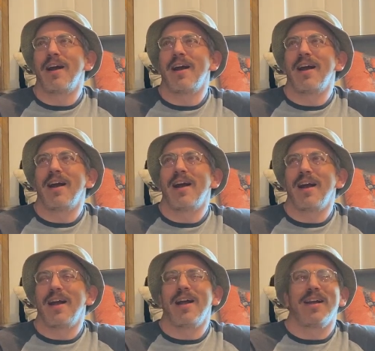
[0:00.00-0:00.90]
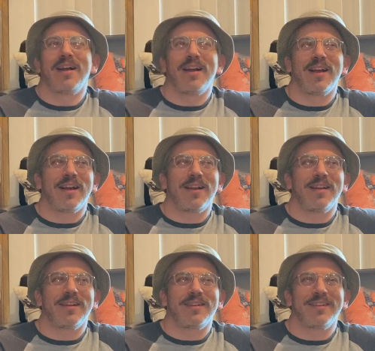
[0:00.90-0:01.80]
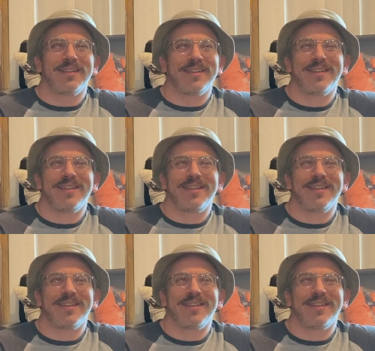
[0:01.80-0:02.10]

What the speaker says: Nothing is said.